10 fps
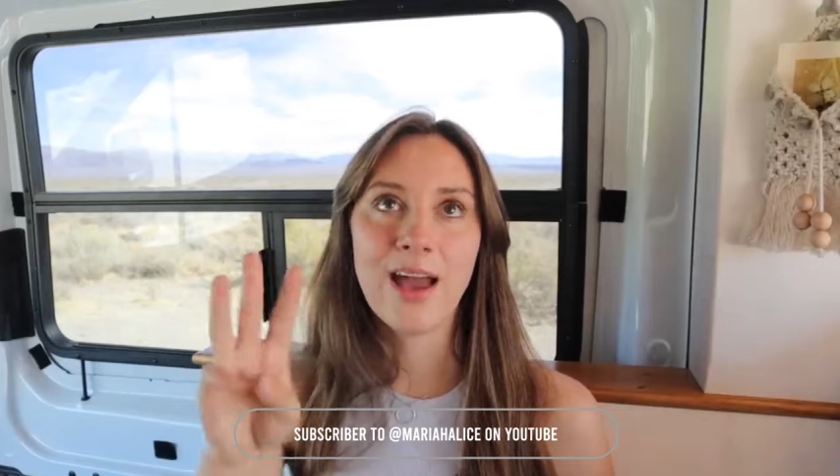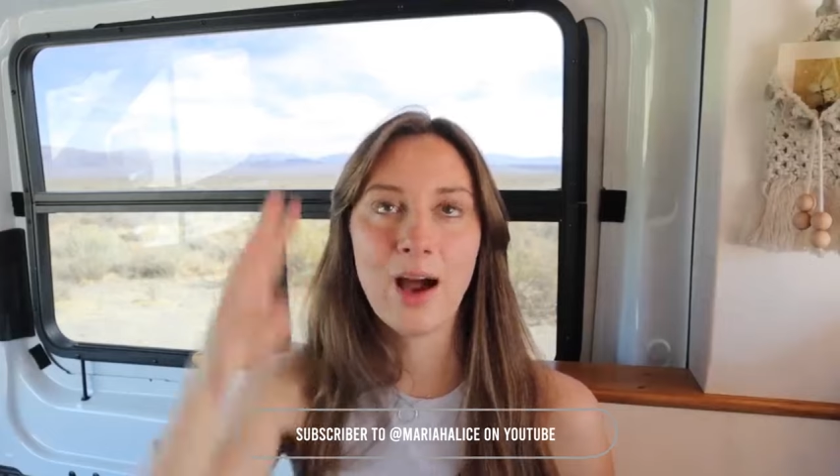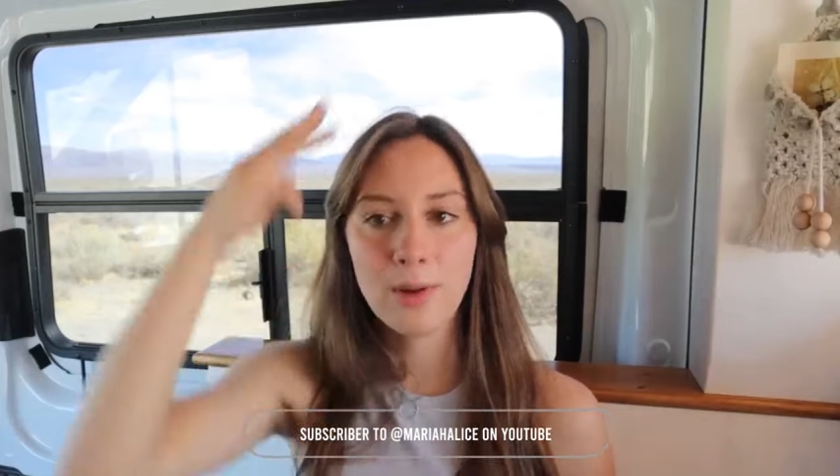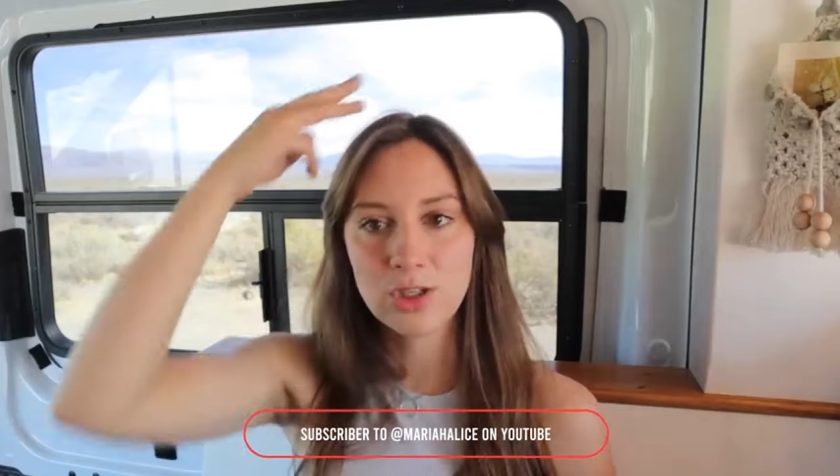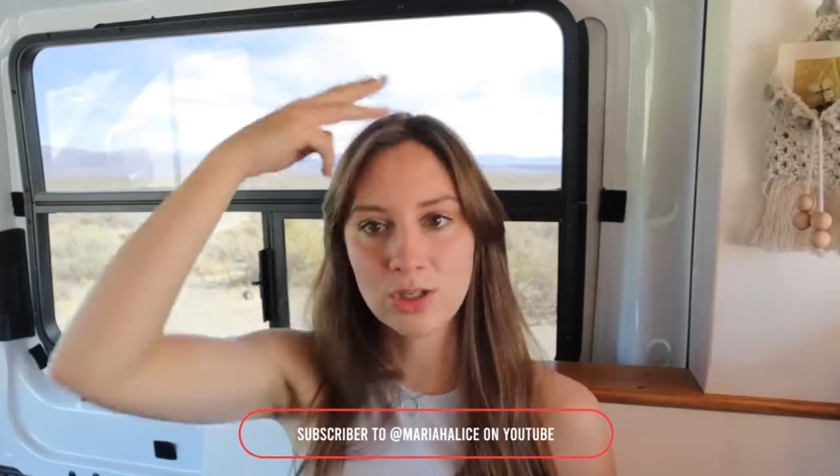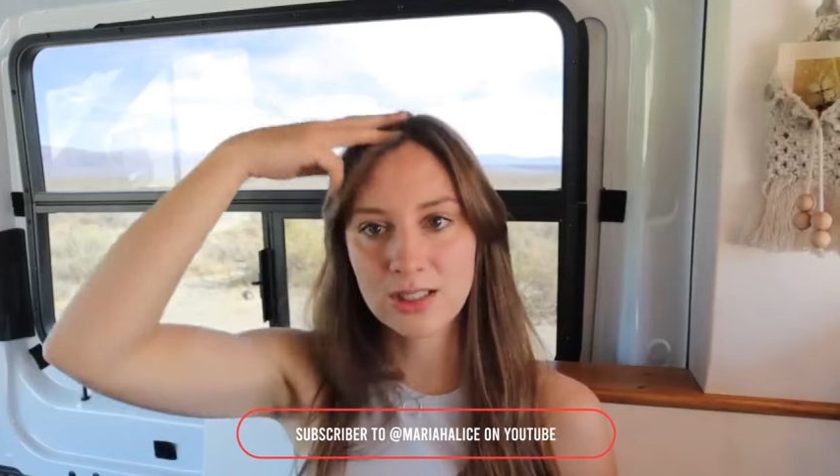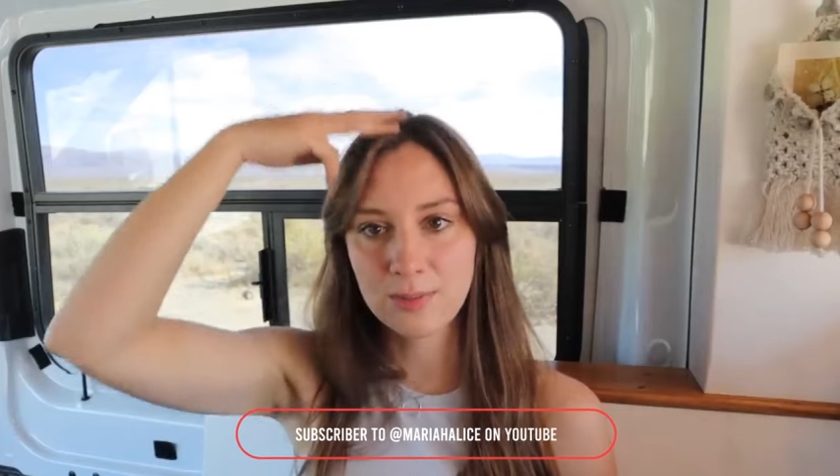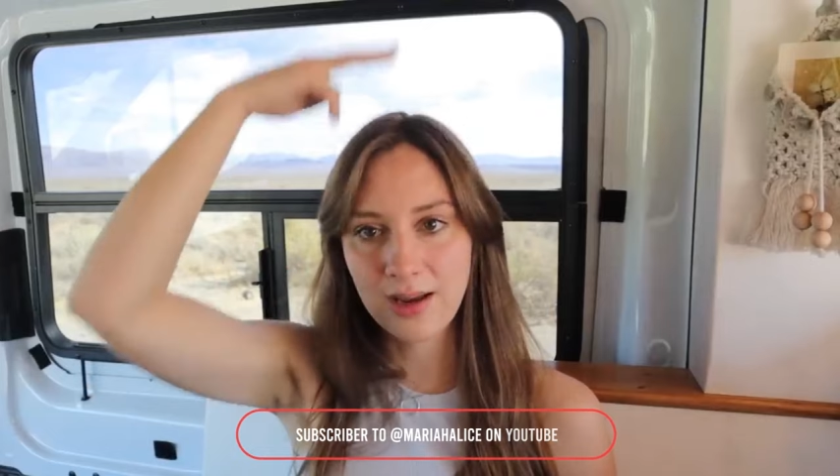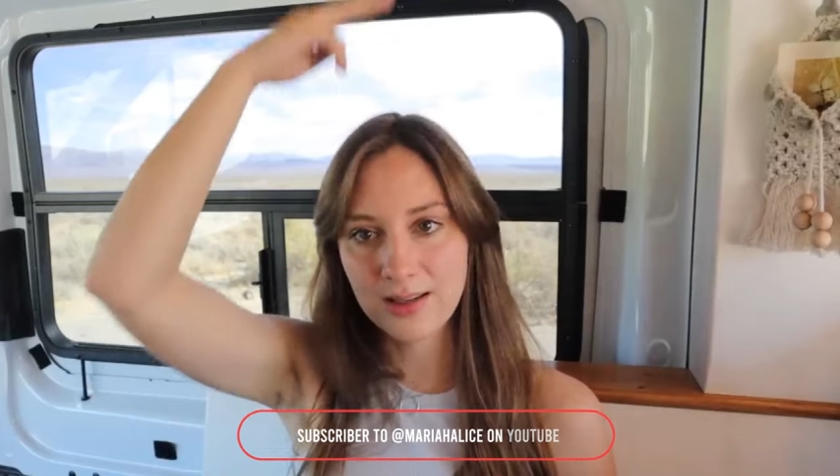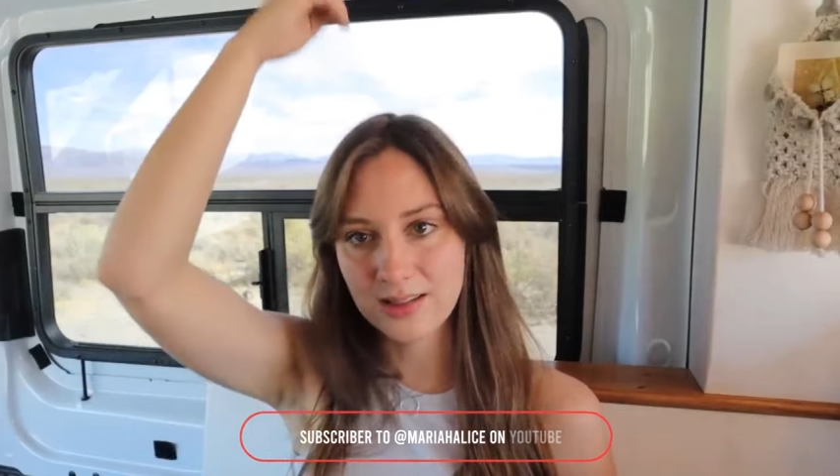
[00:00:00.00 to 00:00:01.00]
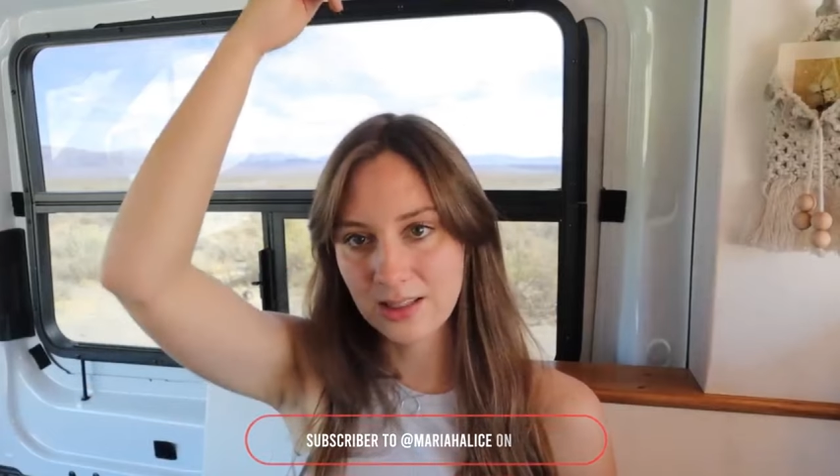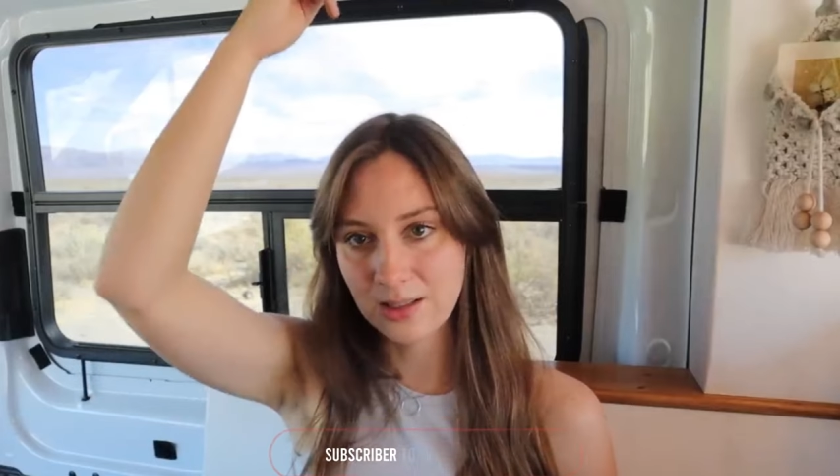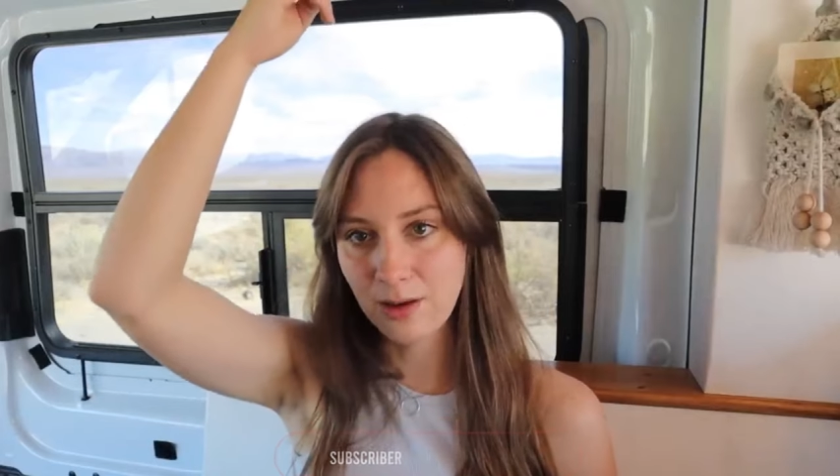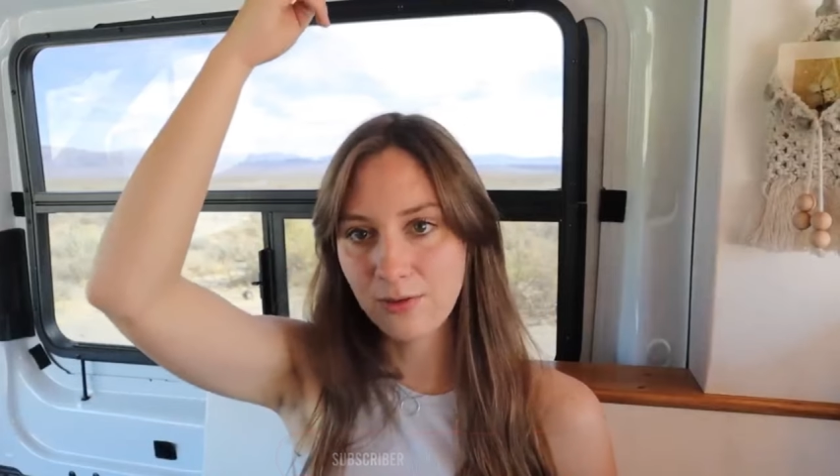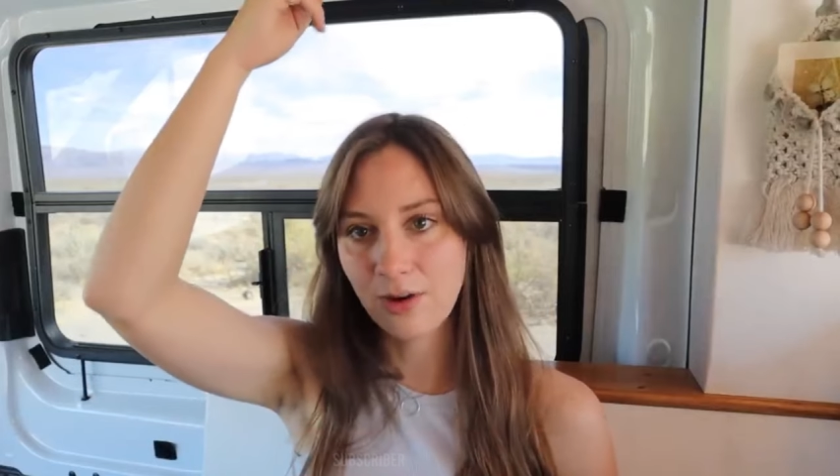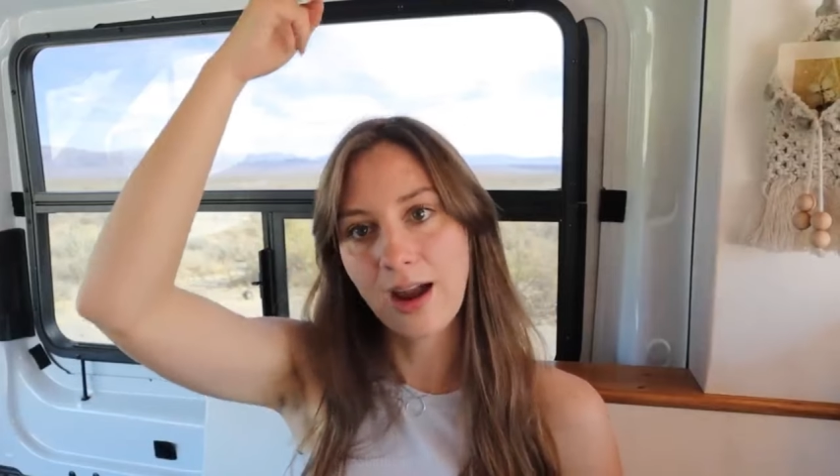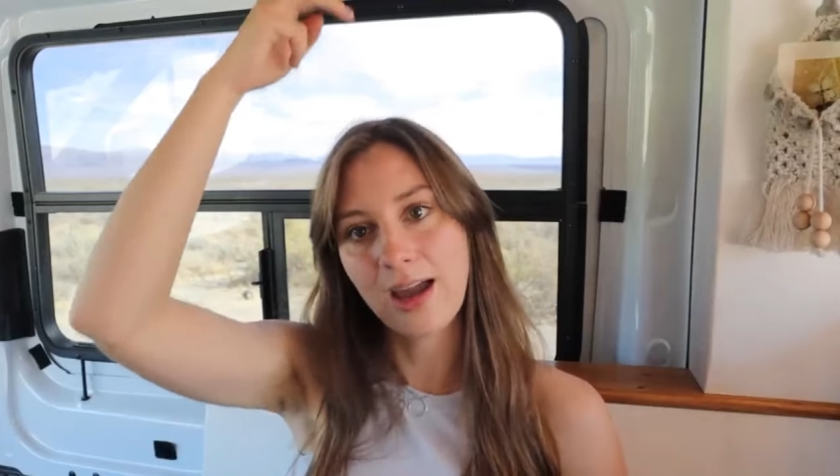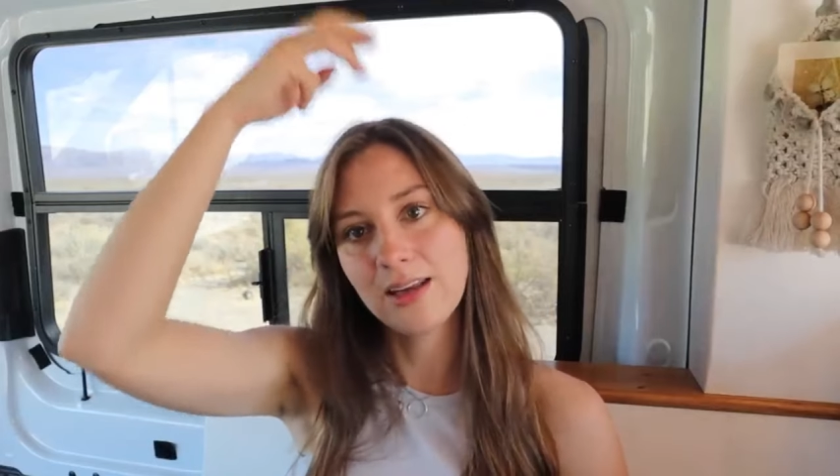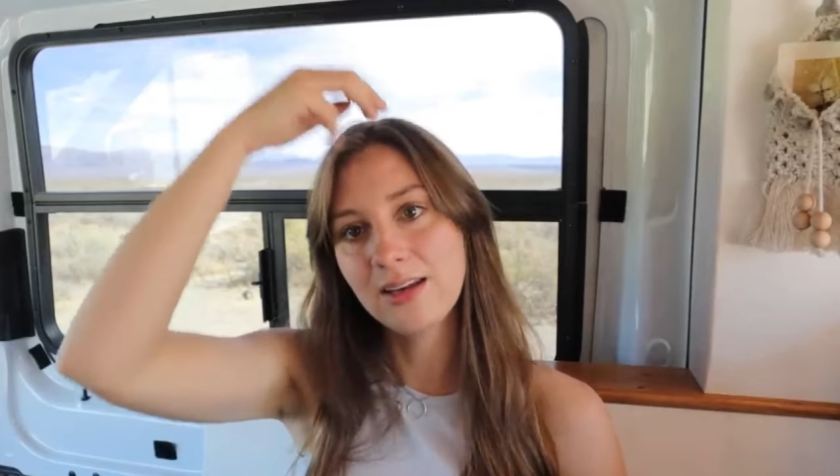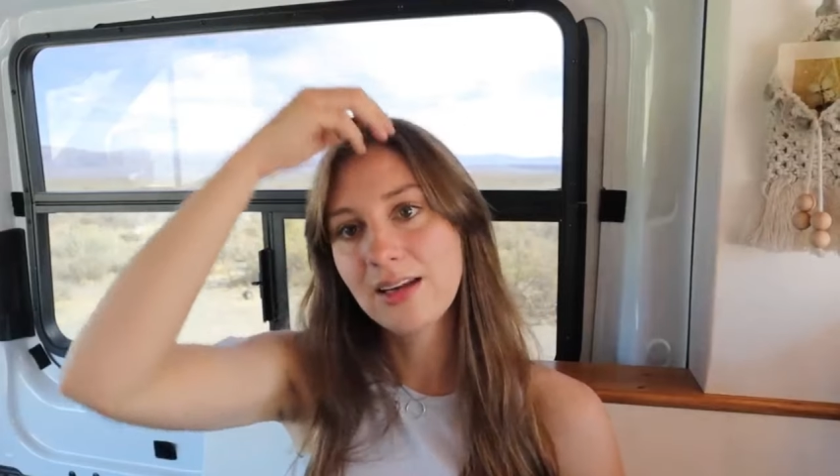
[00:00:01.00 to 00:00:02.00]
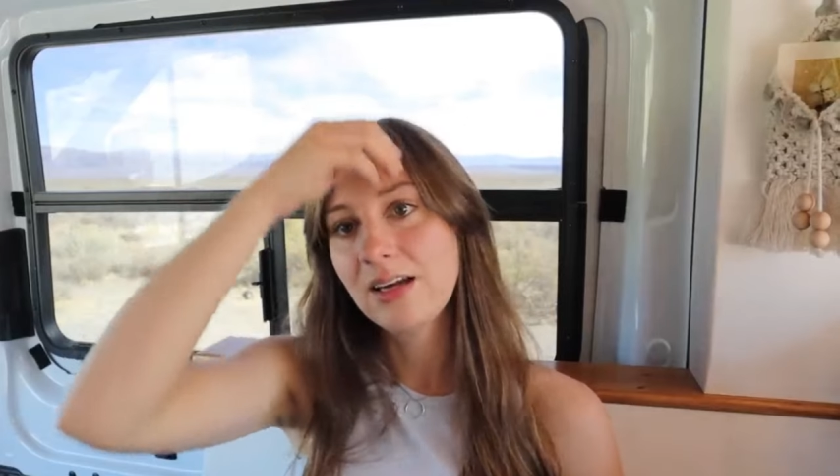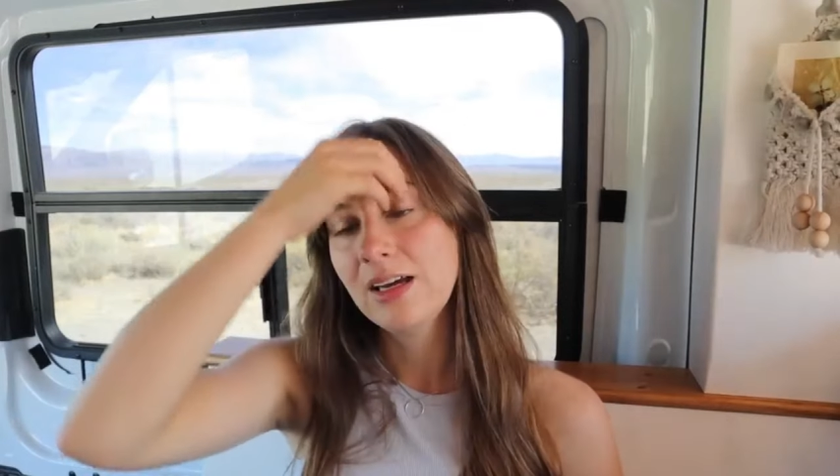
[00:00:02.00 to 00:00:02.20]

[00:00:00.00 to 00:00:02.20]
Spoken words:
how much space is above your head,